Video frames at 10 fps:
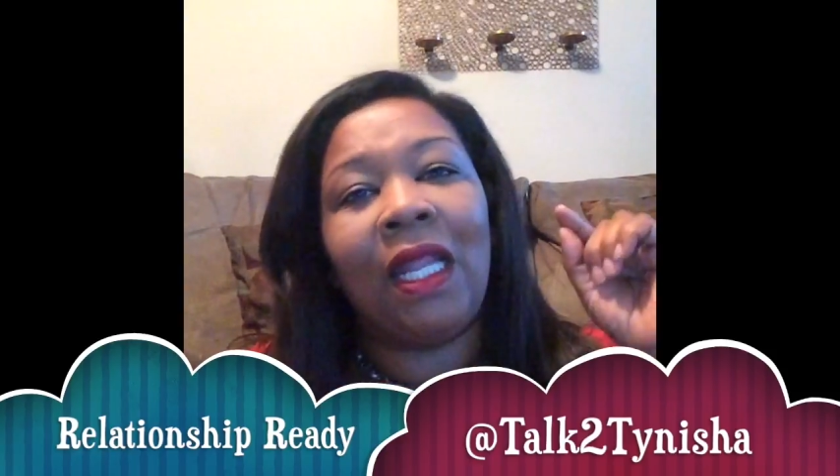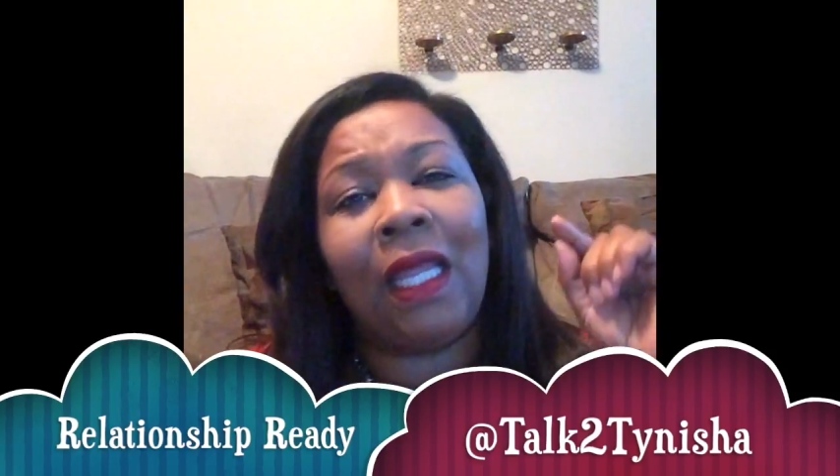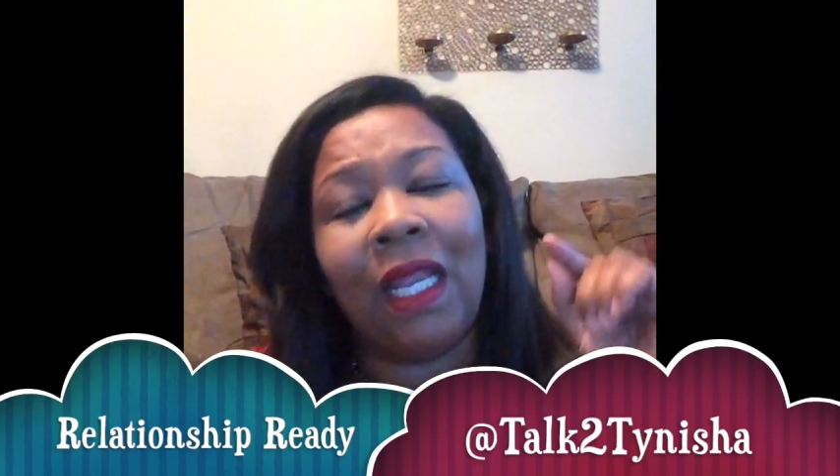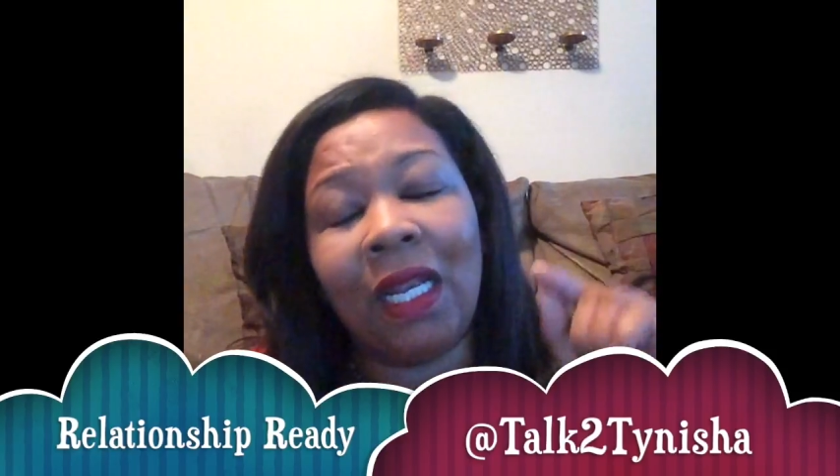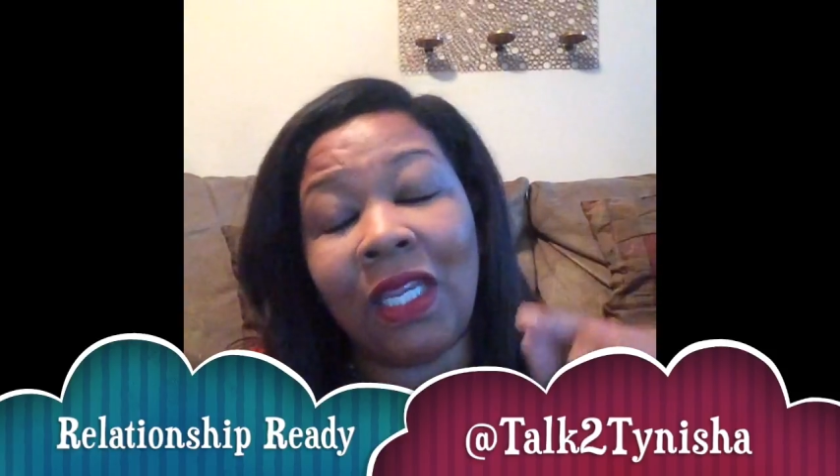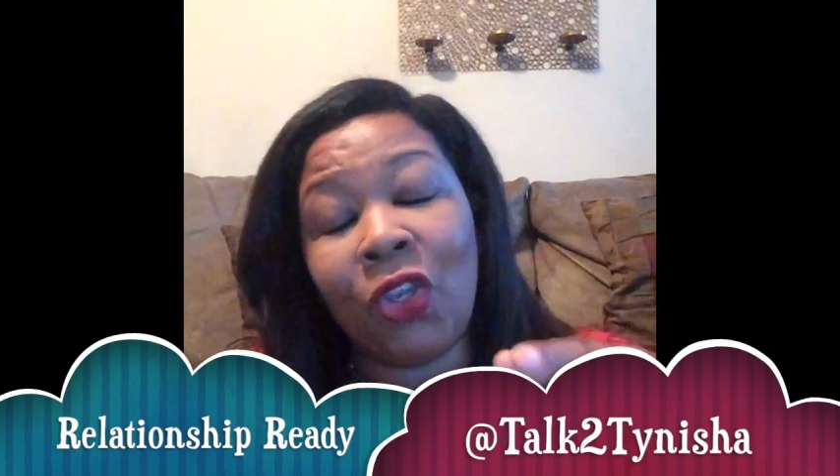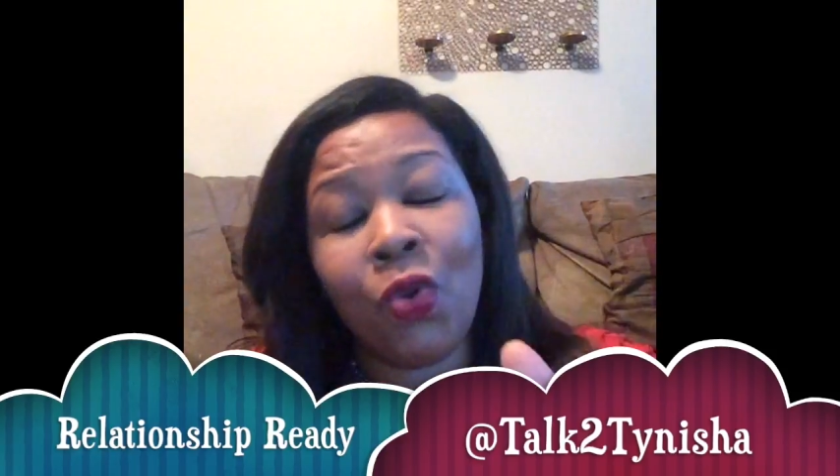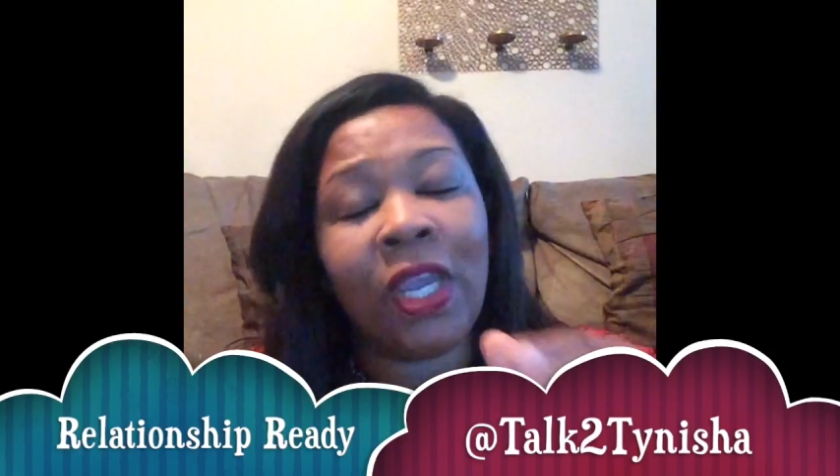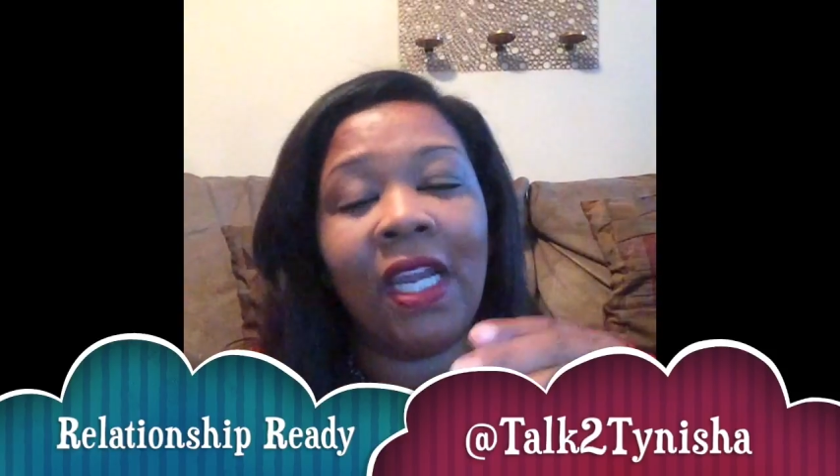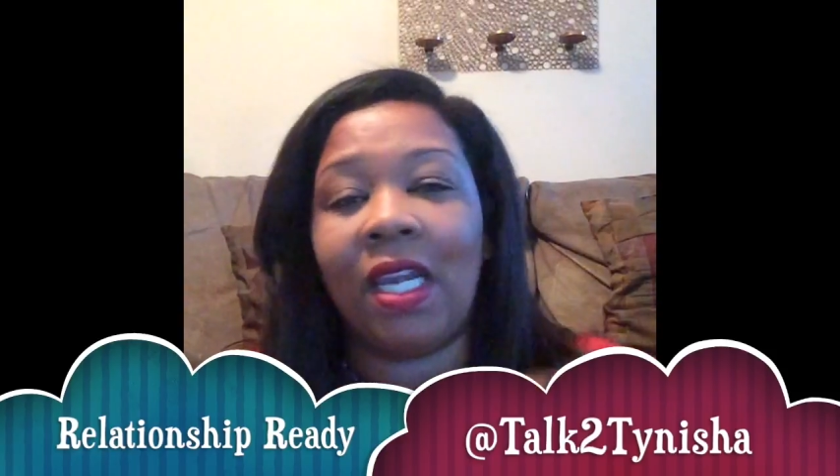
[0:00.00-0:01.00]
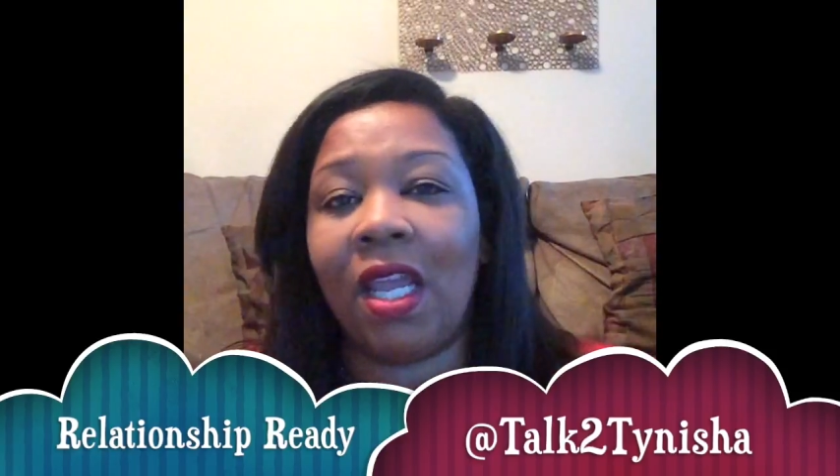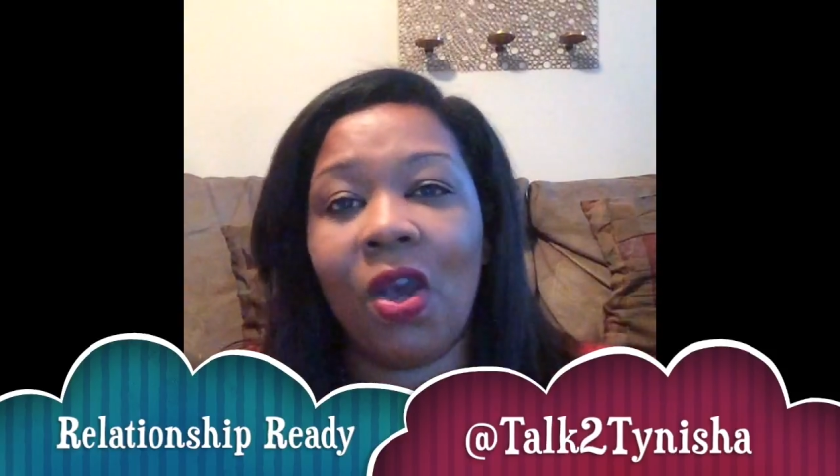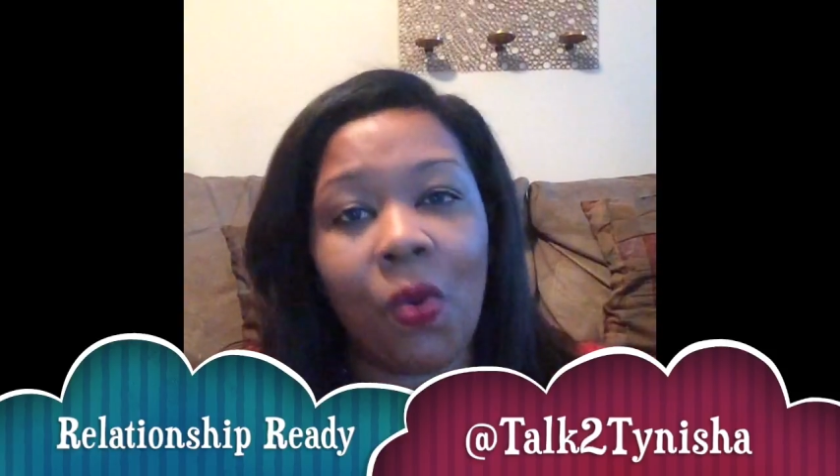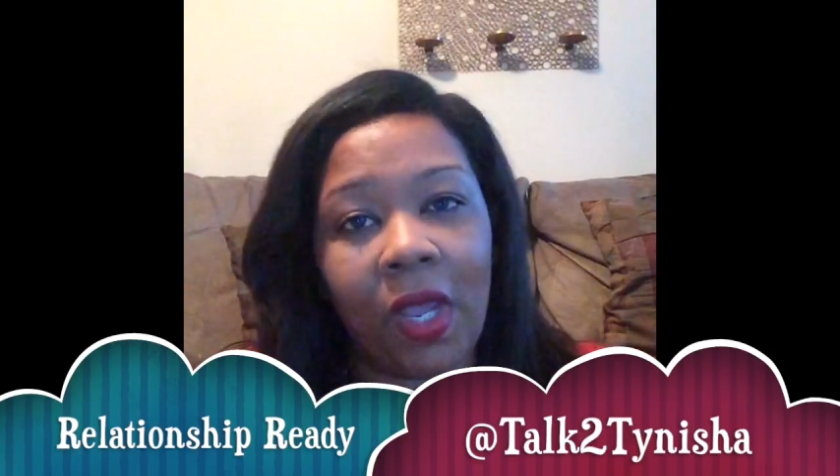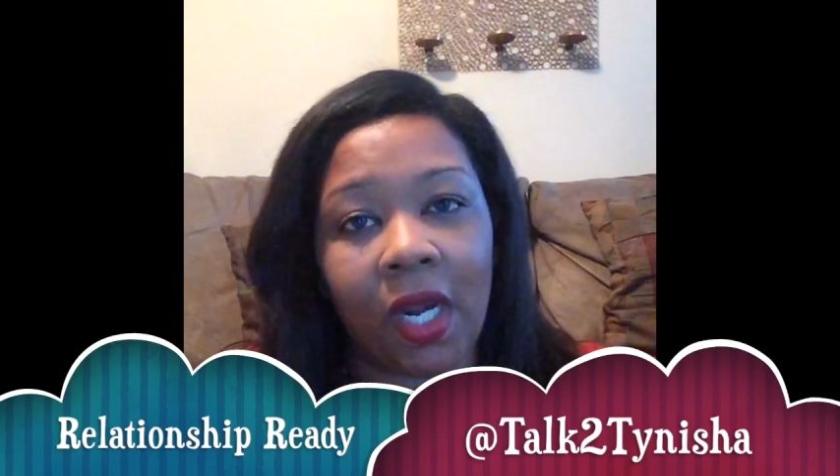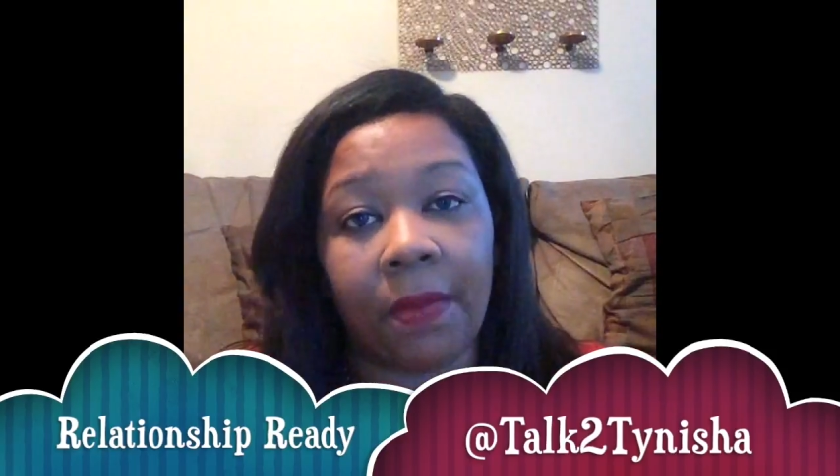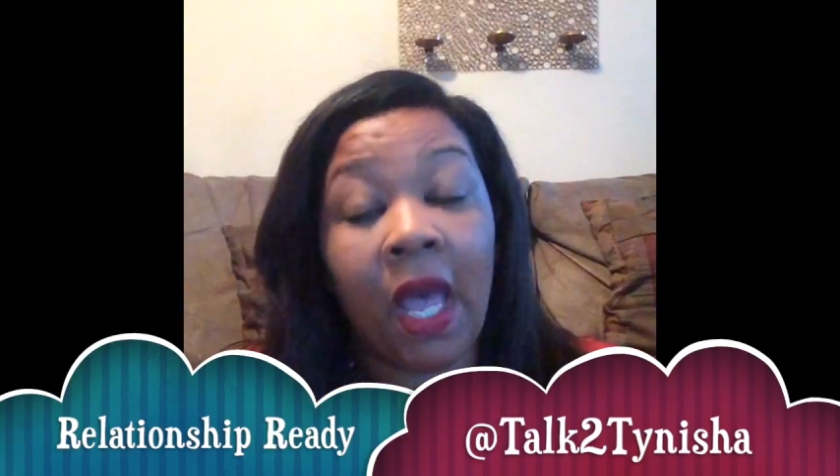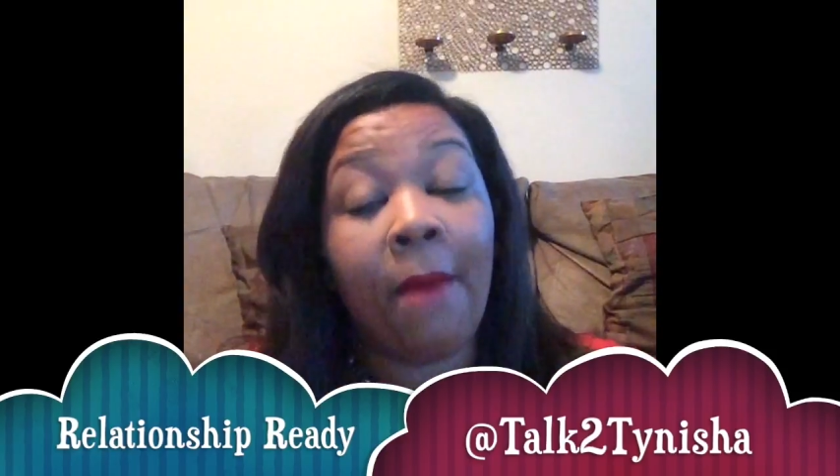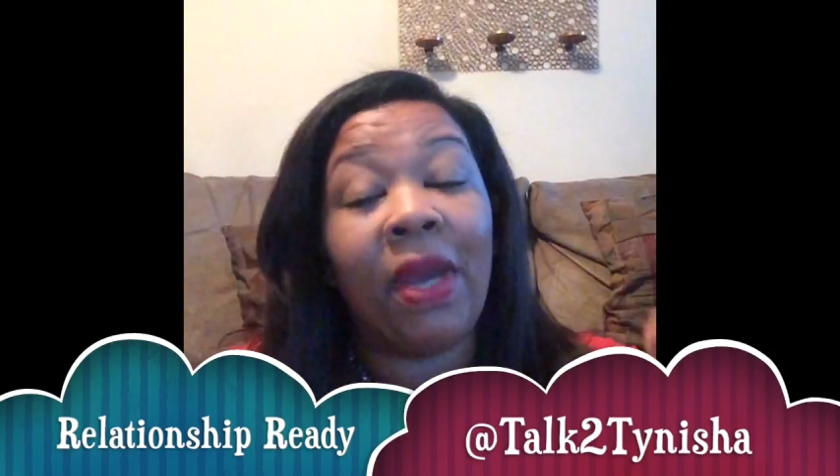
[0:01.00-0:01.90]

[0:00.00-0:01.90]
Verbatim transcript: then you can deal with him.